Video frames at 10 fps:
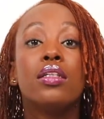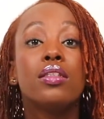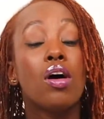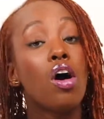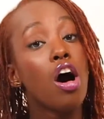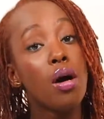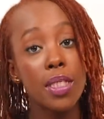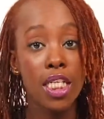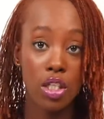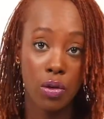So
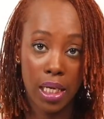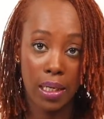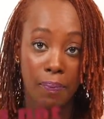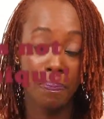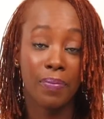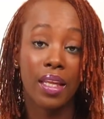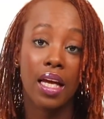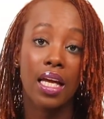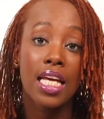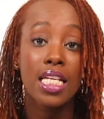option 3
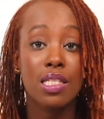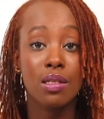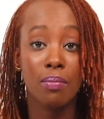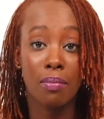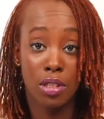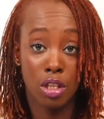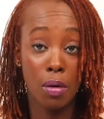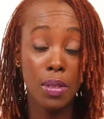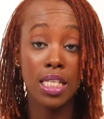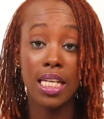is the
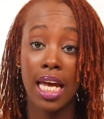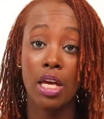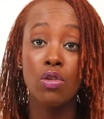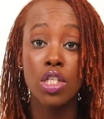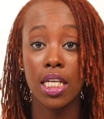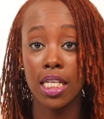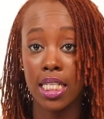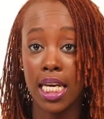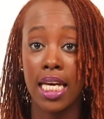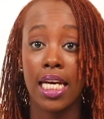option that I usually
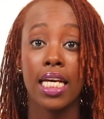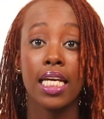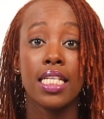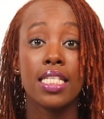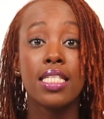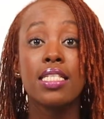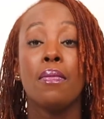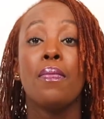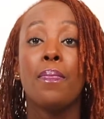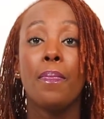take. It is
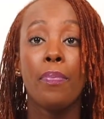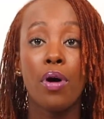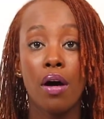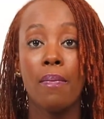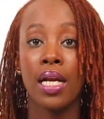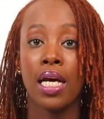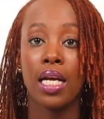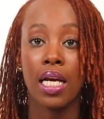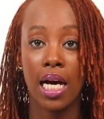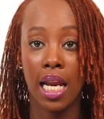a
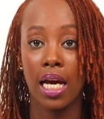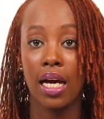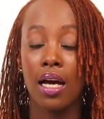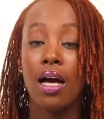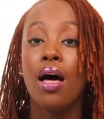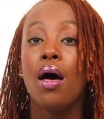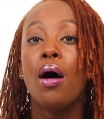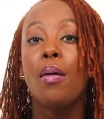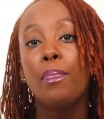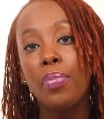permanent color.
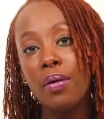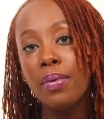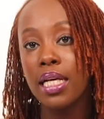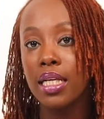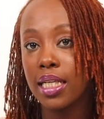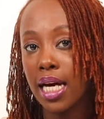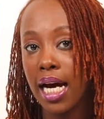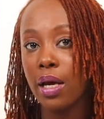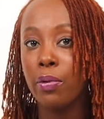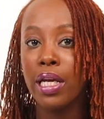Permanent
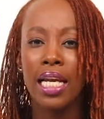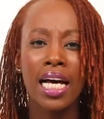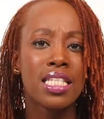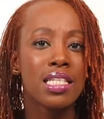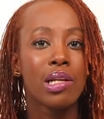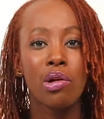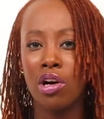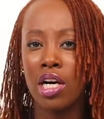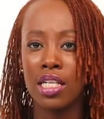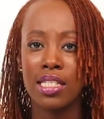dye will last
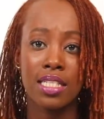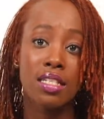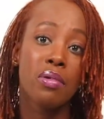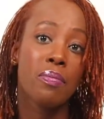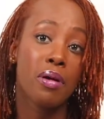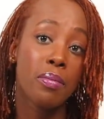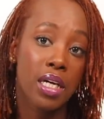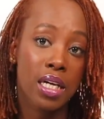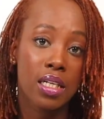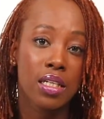longer than
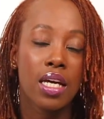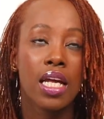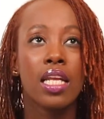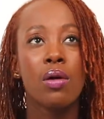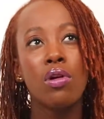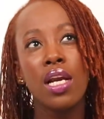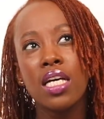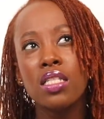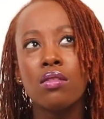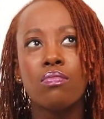semi-permanent, and they will
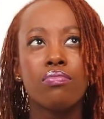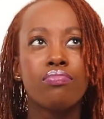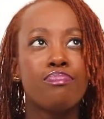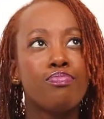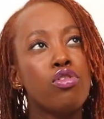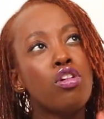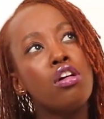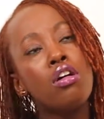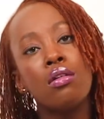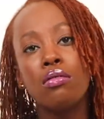last
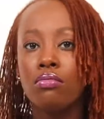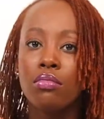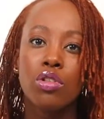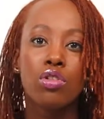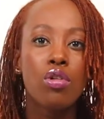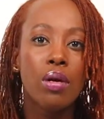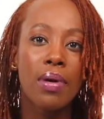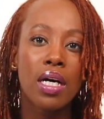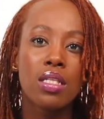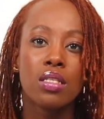for 3
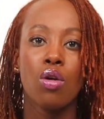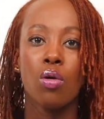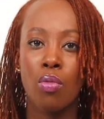months or